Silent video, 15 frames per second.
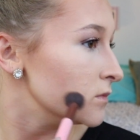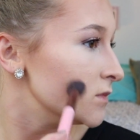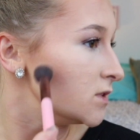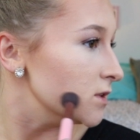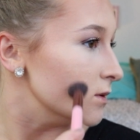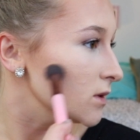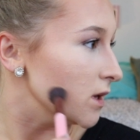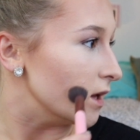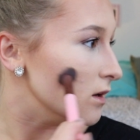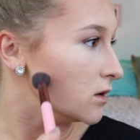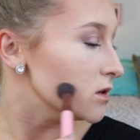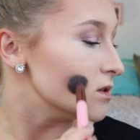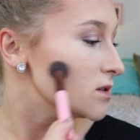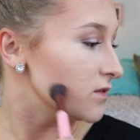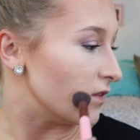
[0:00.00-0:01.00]
So again,
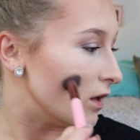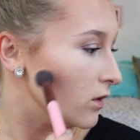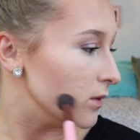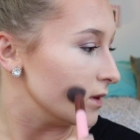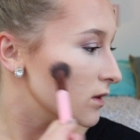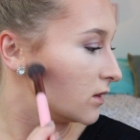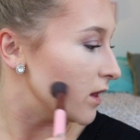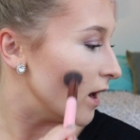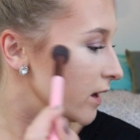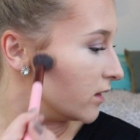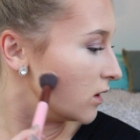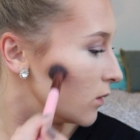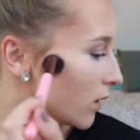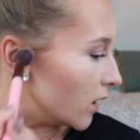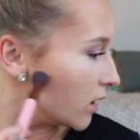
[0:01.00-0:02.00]
you're just following the line
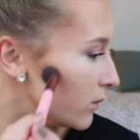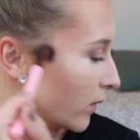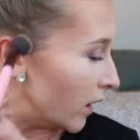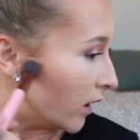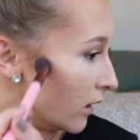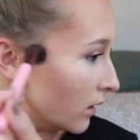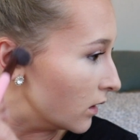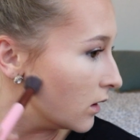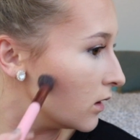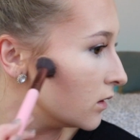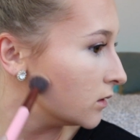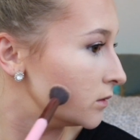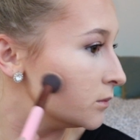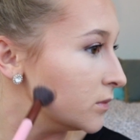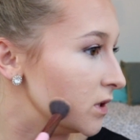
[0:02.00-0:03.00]
that you already made,
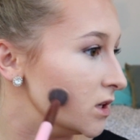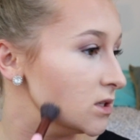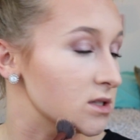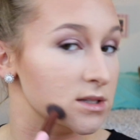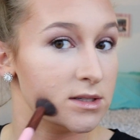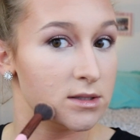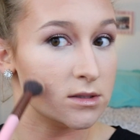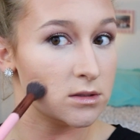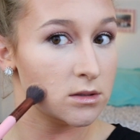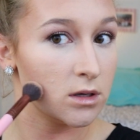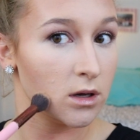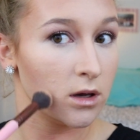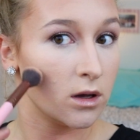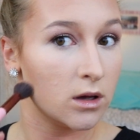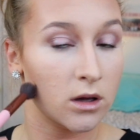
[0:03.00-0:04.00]
but it just
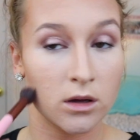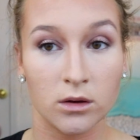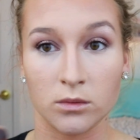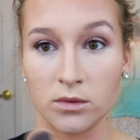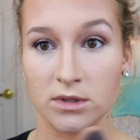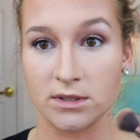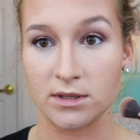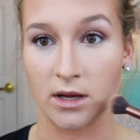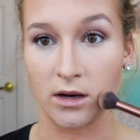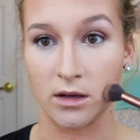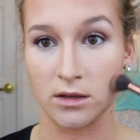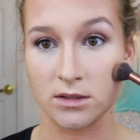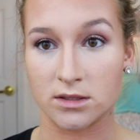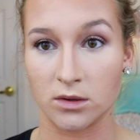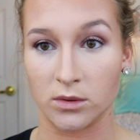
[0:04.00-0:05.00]
will set
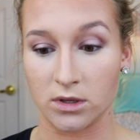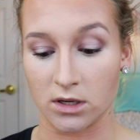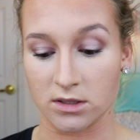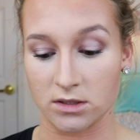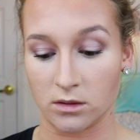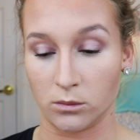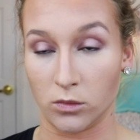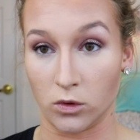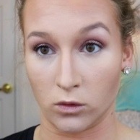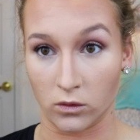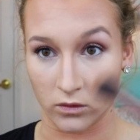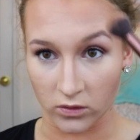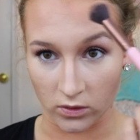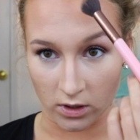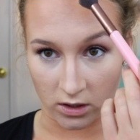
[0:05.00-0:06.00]
it so it doesn't
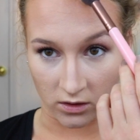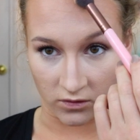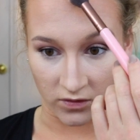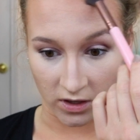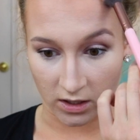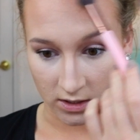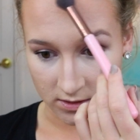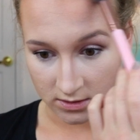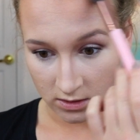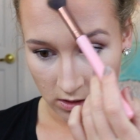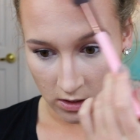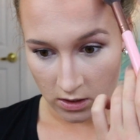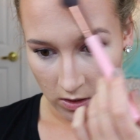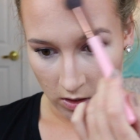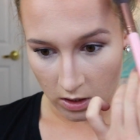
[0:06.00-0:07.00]
move around your face
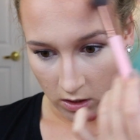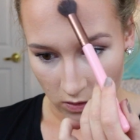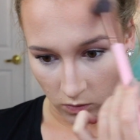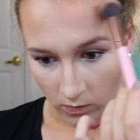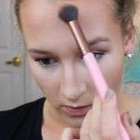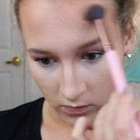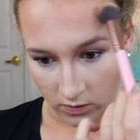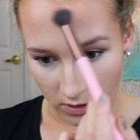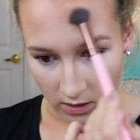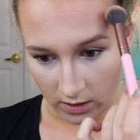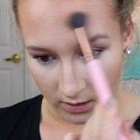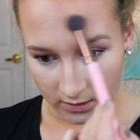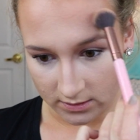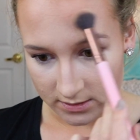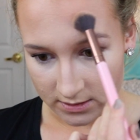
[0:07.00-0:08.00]
throughout the
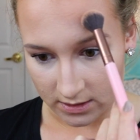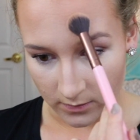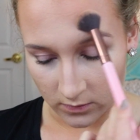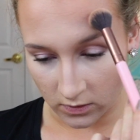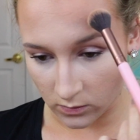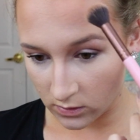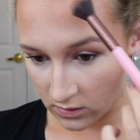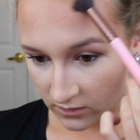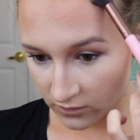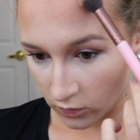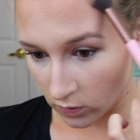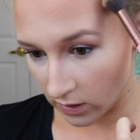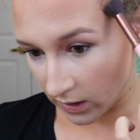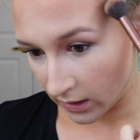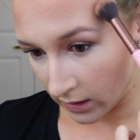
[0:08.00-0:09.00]
day. Same thing with the
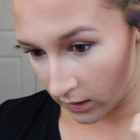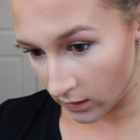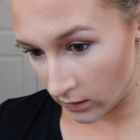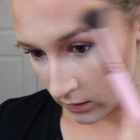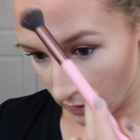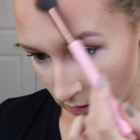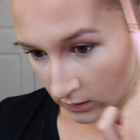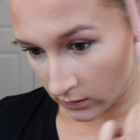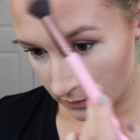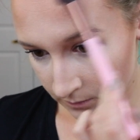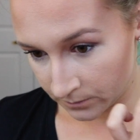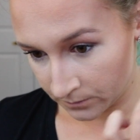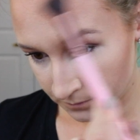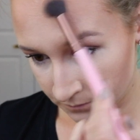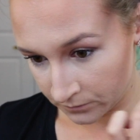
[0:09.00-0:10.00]
forehead,
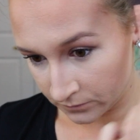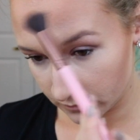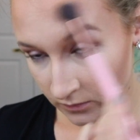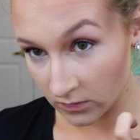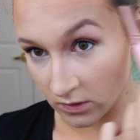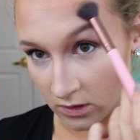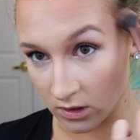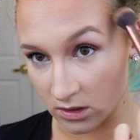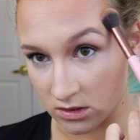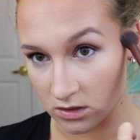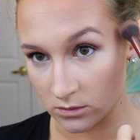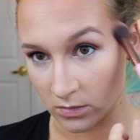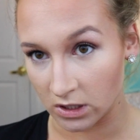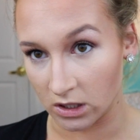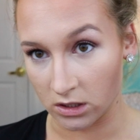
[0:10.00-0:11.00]
not too
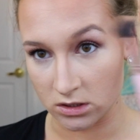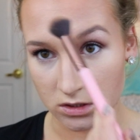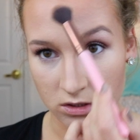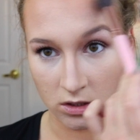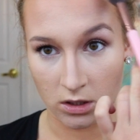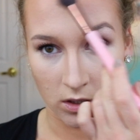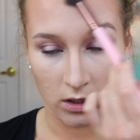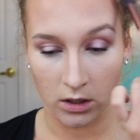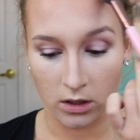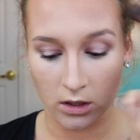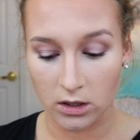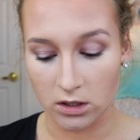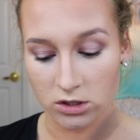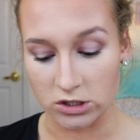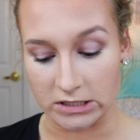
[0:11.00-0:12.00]
much,
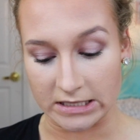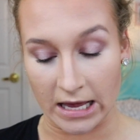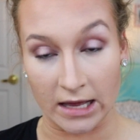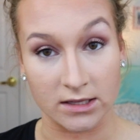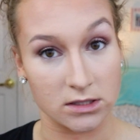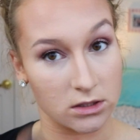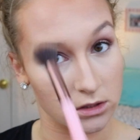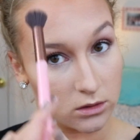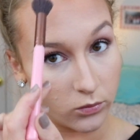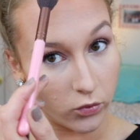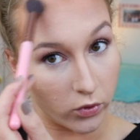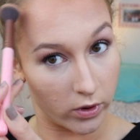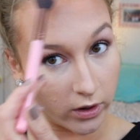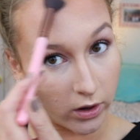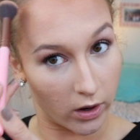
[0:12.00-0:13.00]
just adds a little
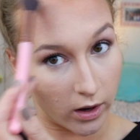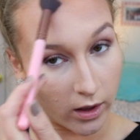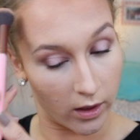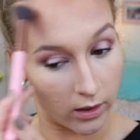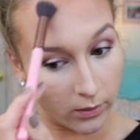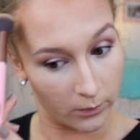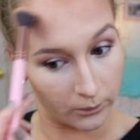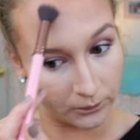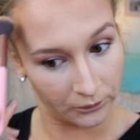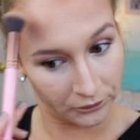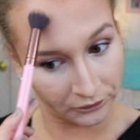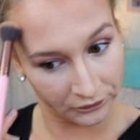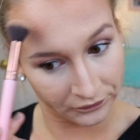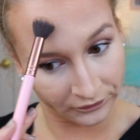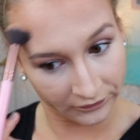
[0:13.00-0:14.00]
more
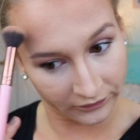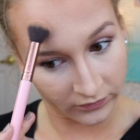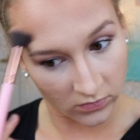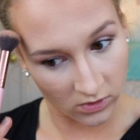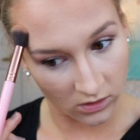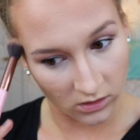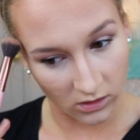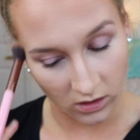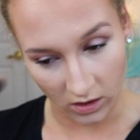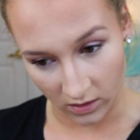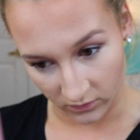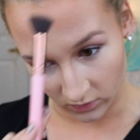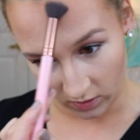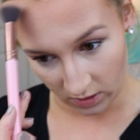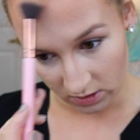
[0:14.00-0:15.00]

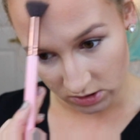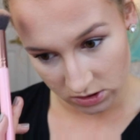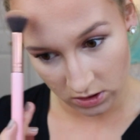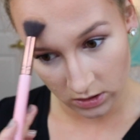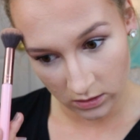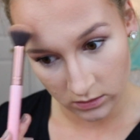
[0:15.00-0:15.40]
coverage.